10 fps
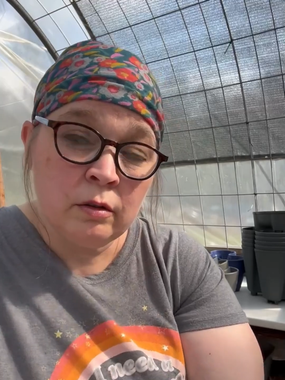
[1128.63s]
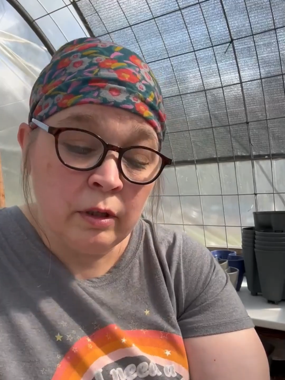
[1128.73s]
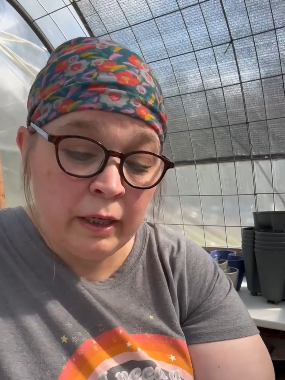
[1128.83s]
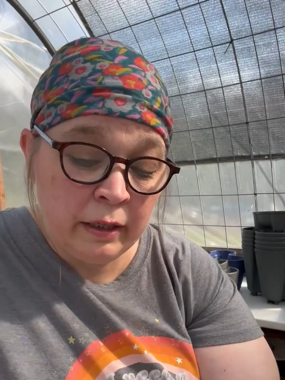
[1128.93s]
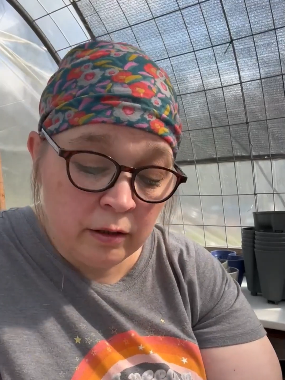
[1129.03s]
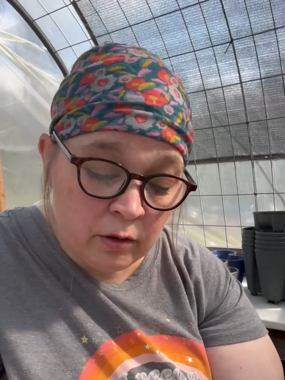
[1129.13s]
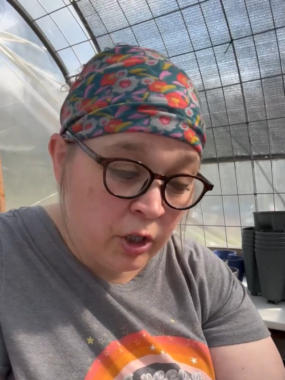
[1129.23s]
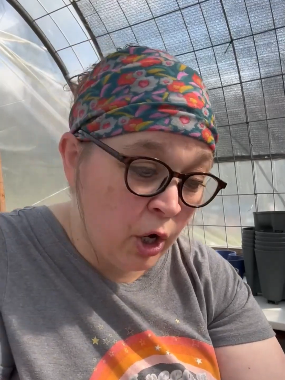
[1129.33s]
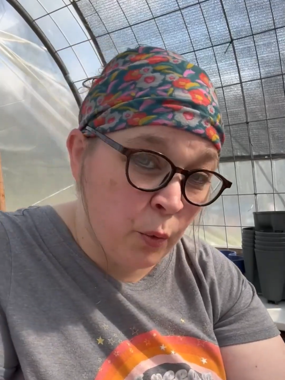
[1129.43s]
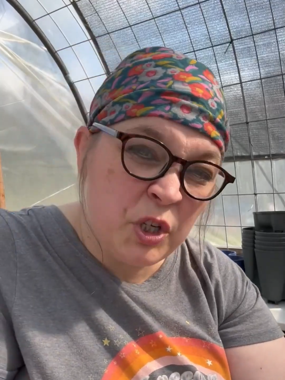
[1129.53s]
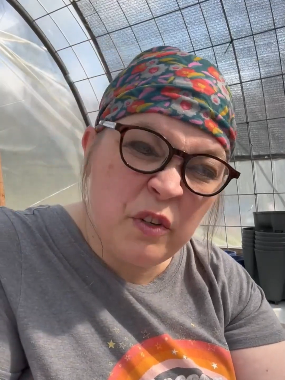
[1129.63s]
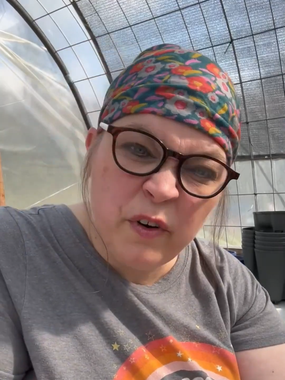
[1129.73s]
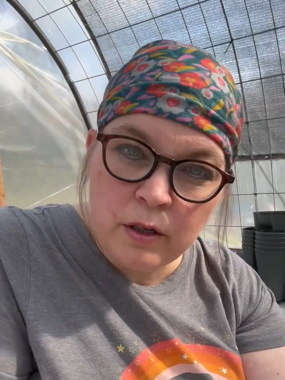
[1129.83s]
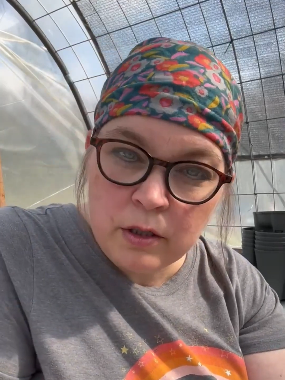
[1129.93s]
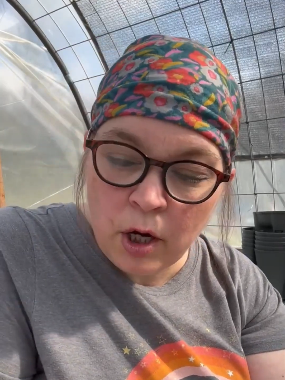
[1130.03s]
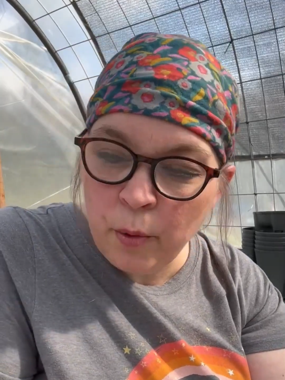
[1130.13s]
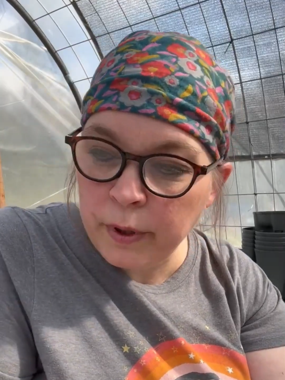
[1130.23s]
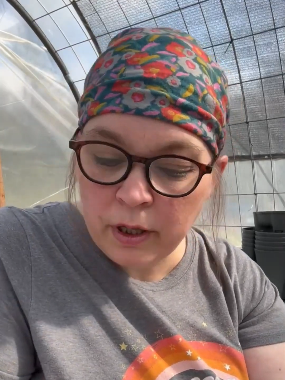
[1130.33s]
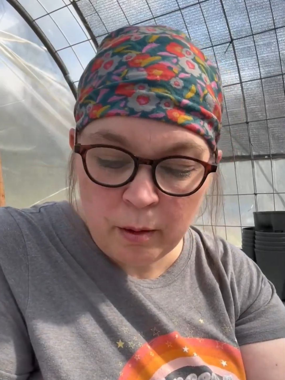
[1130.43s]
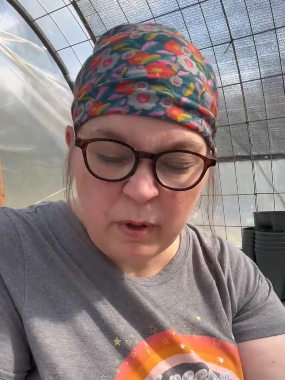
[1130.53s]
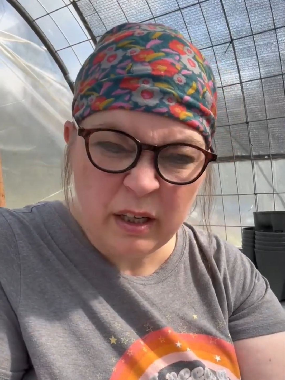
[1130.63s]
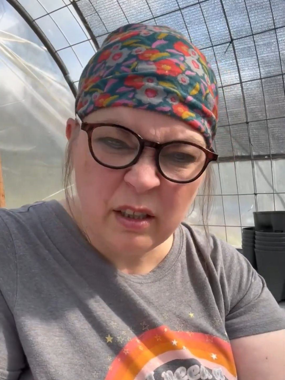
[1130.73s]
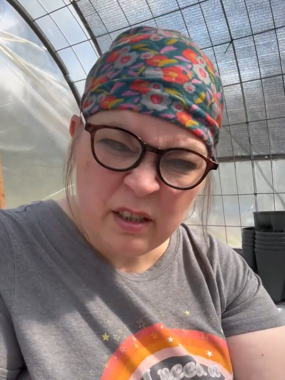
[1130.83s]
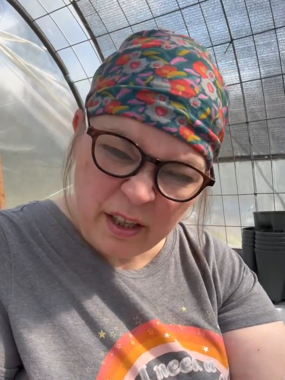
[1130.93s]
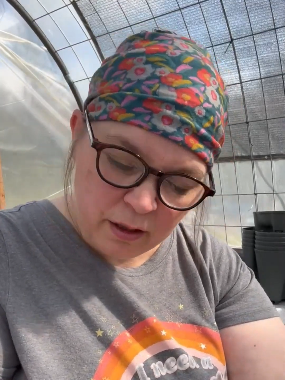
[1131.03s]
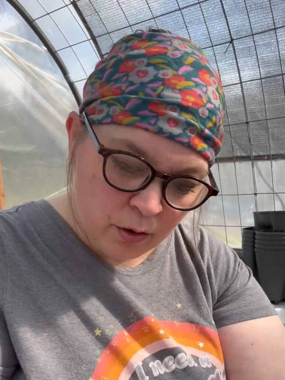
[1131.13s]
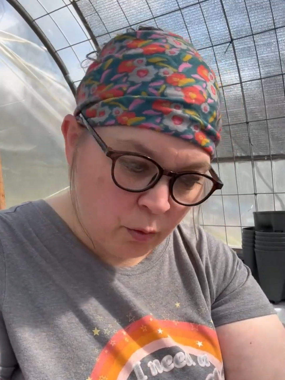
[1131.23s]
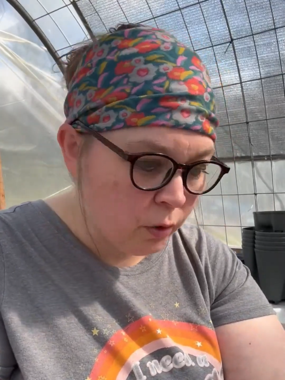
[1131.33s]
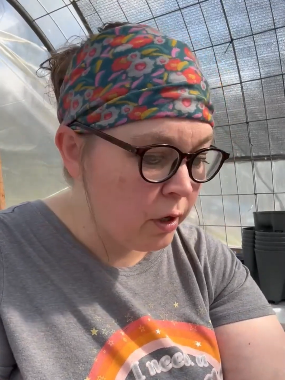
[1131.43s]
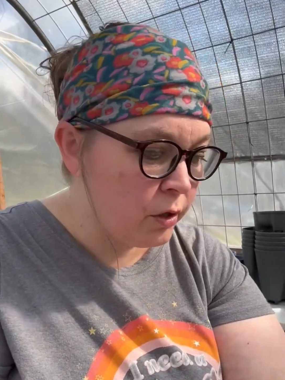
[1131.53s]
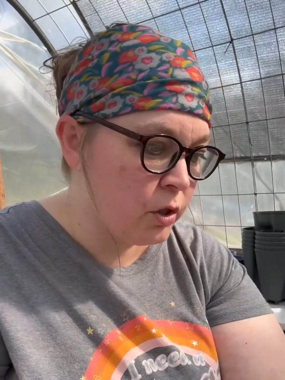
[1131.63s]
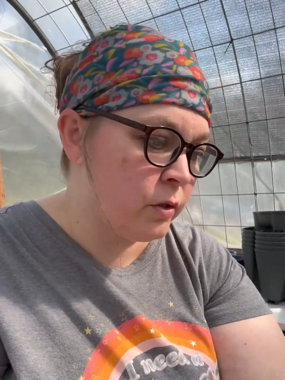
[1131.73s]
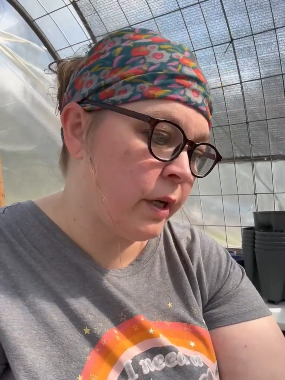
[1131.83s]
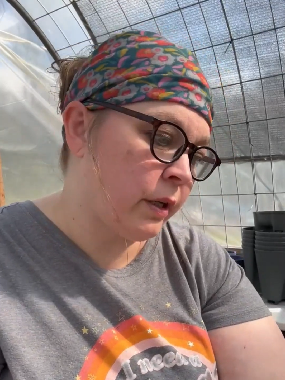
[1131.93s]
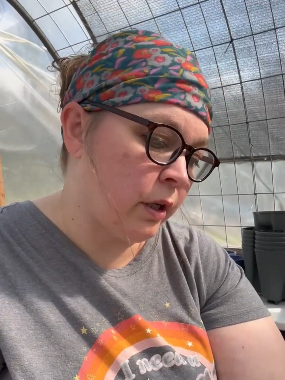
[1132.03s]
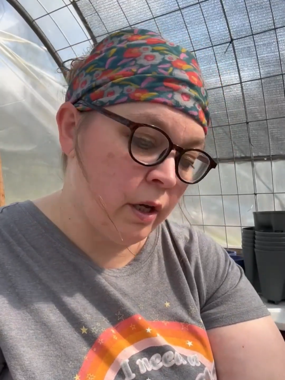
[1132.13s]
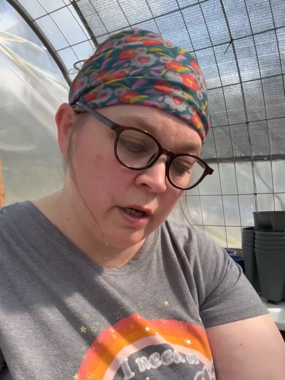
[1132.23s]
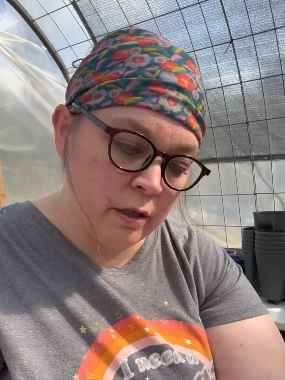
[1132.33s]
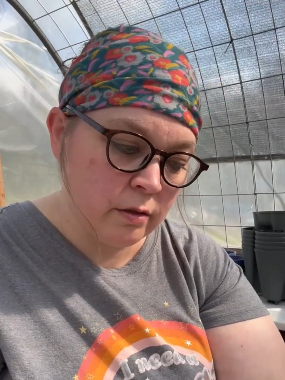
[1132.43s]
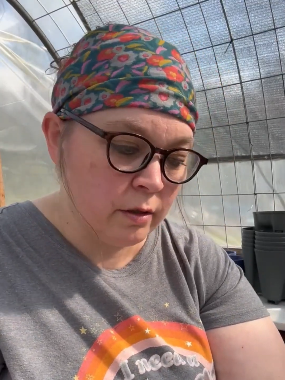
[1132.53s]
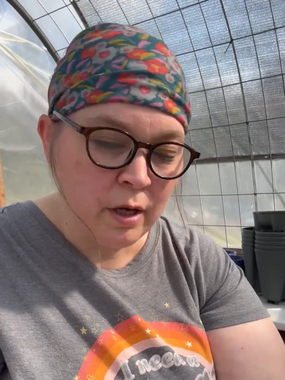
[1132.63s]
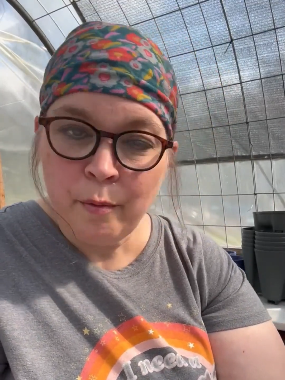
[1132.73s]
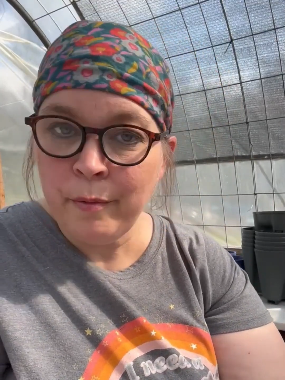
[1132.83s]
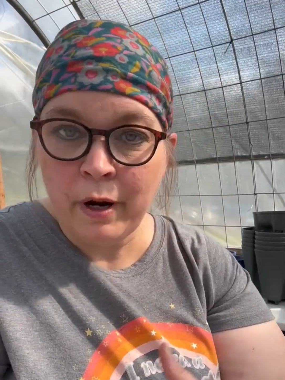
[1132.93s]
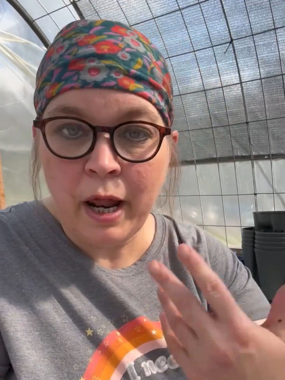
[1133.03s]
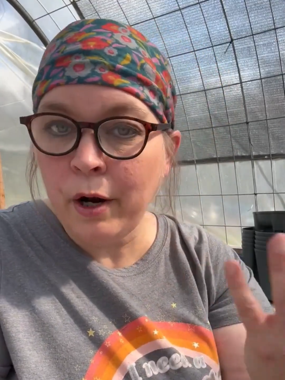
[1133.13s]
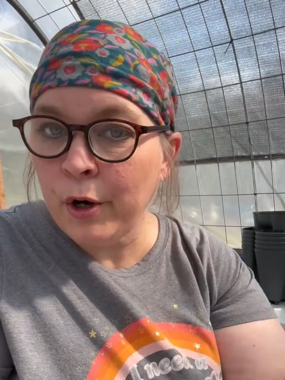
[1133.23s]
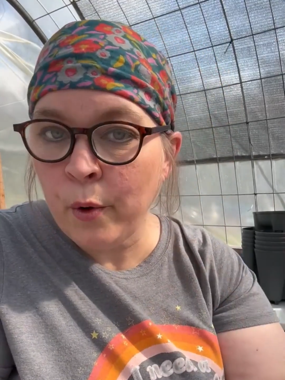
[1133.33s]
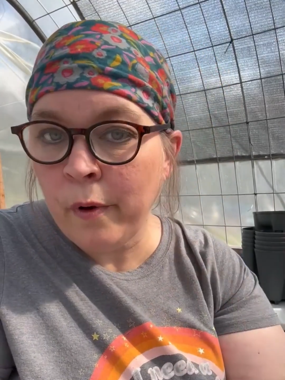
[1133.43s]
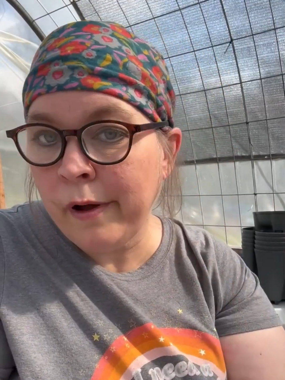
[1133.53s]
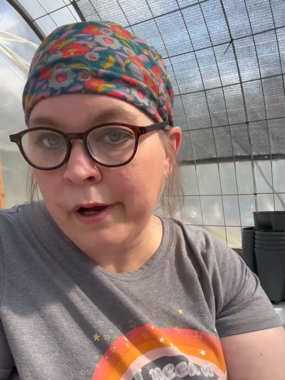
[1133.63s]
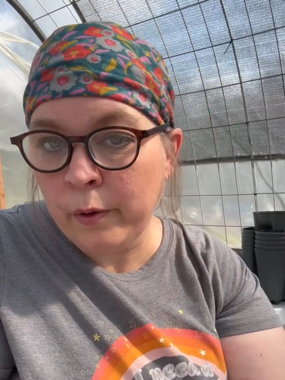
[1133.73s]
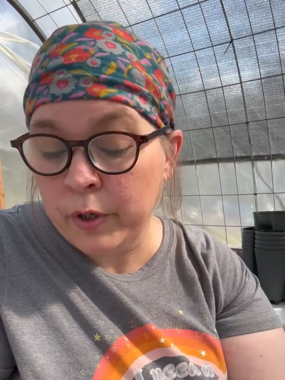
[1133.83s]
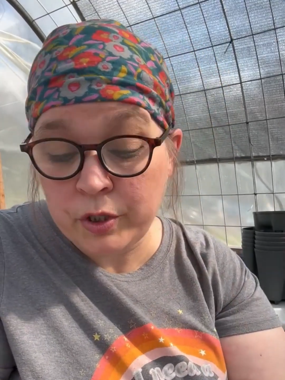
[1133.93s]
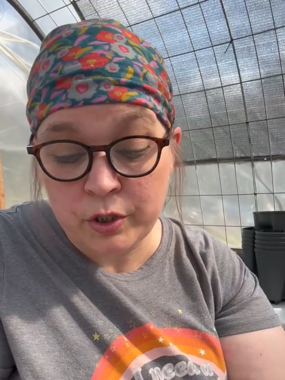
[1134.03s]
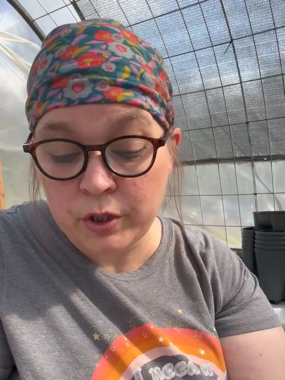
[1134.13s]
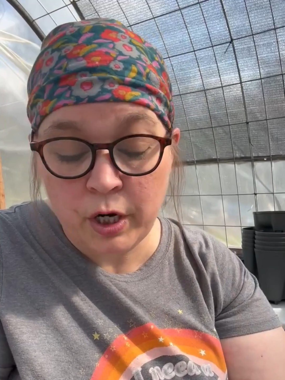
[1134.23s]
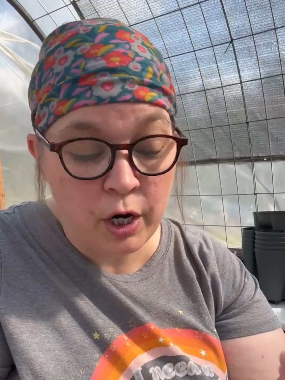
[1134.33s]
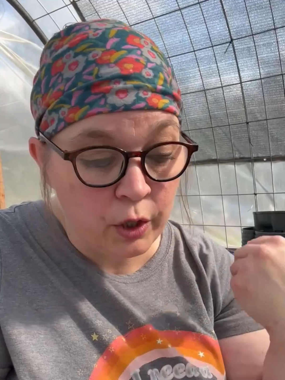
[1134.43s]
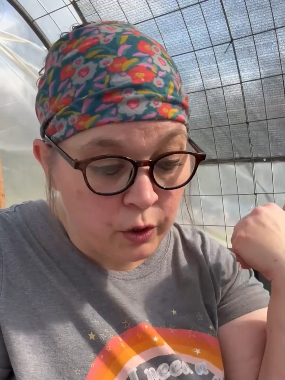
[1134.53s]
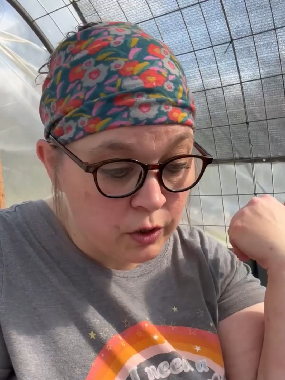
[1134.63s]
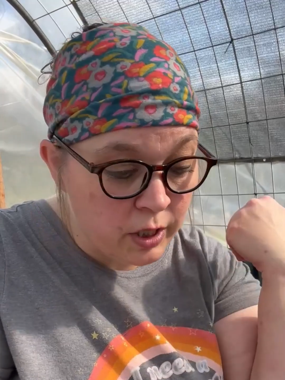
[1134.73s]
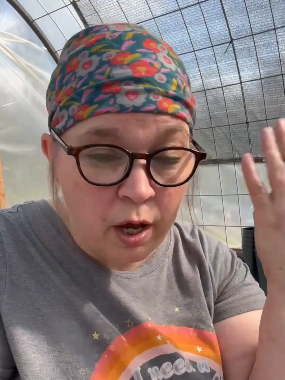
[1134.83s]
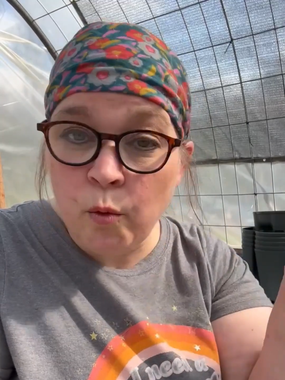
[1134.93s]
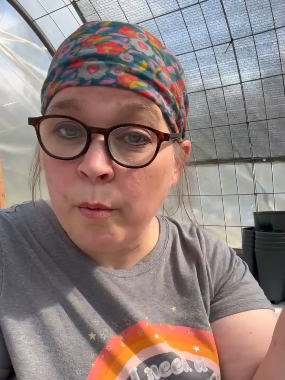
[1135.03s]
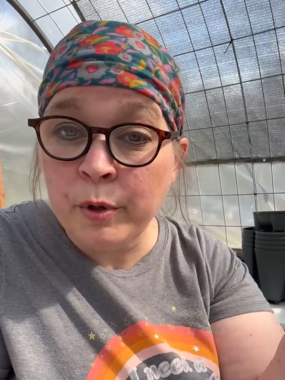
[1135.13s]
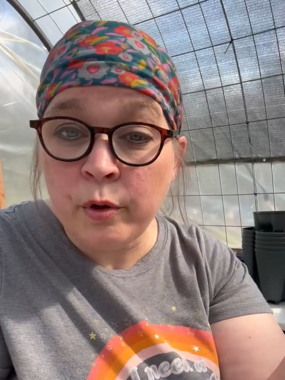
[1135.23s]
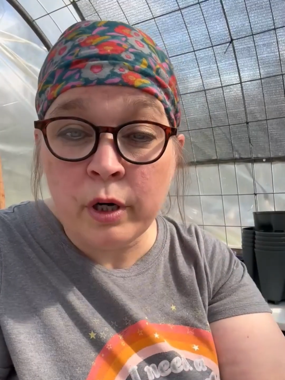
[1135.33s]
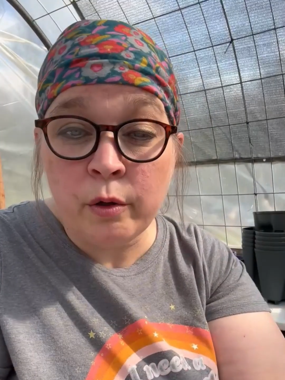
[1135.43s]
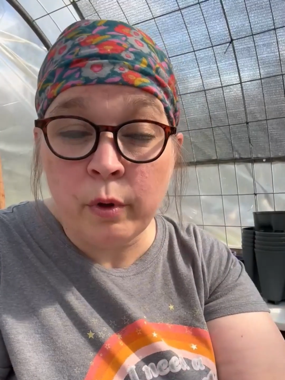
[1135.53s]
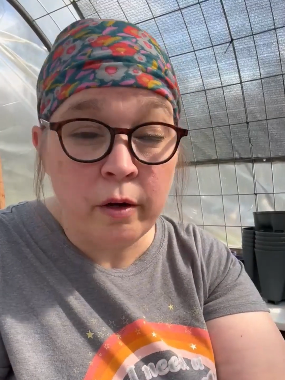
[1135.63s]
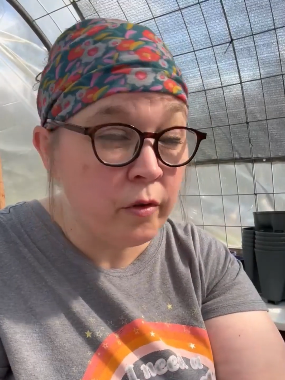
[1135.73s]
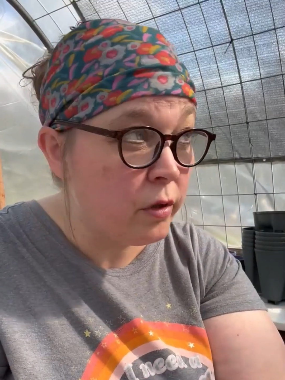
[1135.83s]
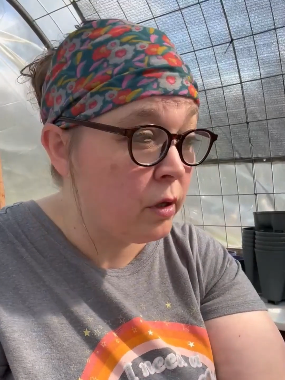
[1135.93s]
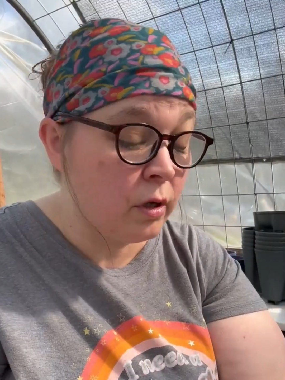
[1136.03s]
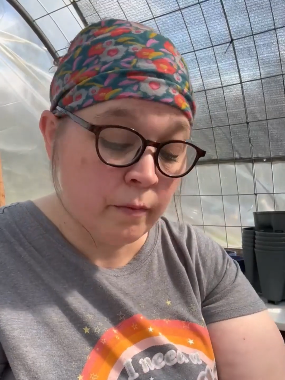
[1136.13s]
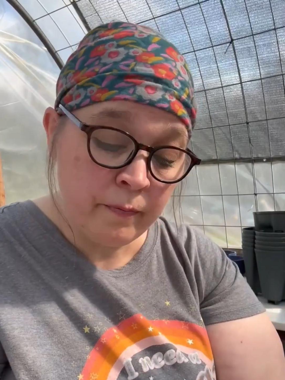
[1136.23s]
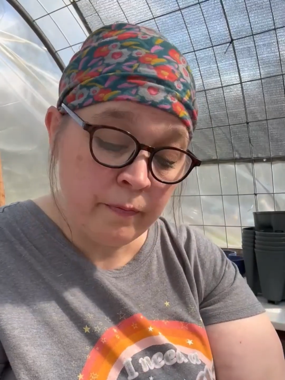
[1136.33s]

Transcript: And, you know, when she first told me that, I'm like, is that gonna work? She's like, yes. But I don't know why I questioned her, because that woman knew how to do everything.